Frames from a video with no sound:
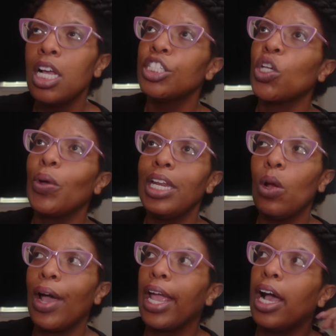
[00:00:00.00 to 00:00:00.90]
So
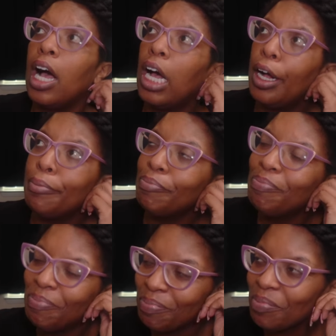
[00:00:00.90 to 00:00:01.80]
anyway, um,
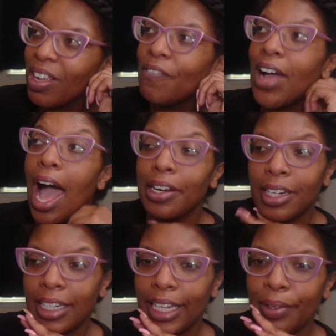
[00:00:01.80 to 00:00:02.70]

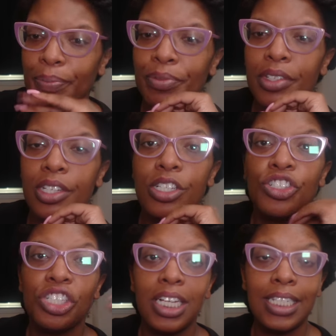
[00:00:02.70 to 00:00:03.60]
finally,
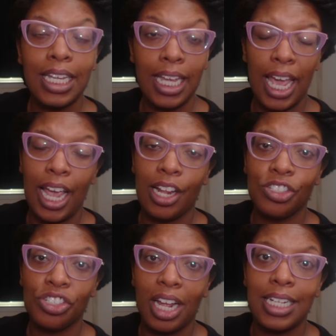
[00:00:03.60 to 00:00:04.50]
she's
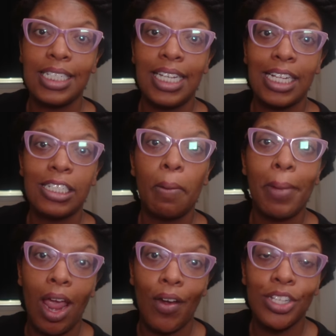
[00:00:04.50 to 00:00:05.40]
engaged and set to
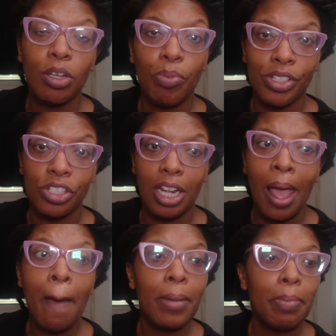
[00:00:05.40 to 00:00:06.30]
marry to Bridgerton.
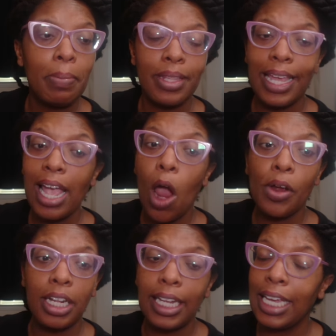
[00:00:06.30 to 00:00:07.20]
But baby, they
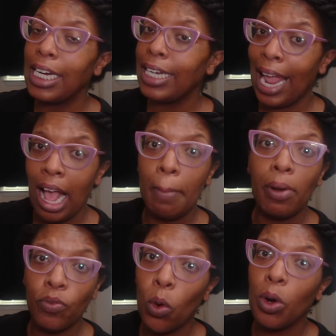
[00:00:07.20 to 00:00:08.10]
already laying it down
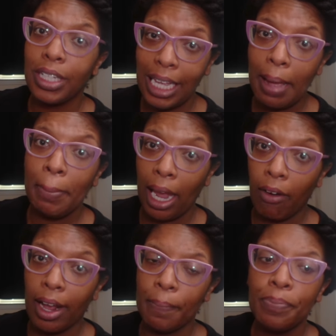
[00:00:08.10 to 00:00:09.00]
before they get
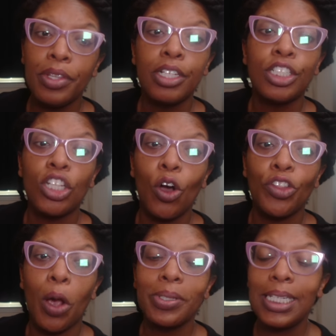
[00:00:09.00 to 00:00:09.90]
married. So
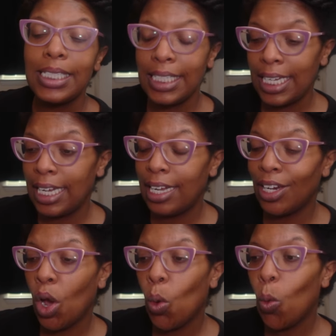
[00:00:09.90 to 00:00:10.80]
there was a
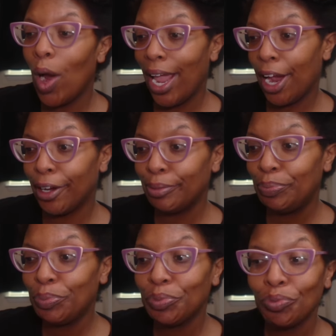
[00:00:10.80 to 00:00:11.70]
scene where
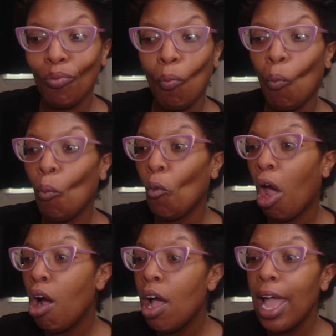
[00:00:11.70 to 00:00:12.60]

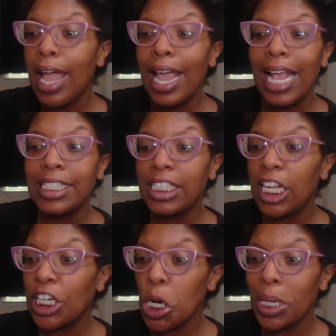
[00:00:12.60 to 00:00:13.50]
he
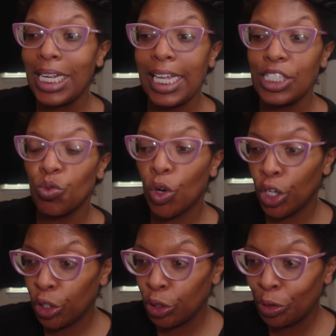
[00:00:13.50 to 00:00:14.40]
snuck her in his
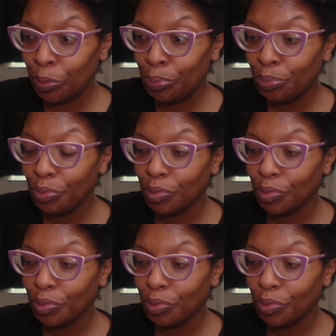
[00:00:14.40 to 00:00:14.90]
room.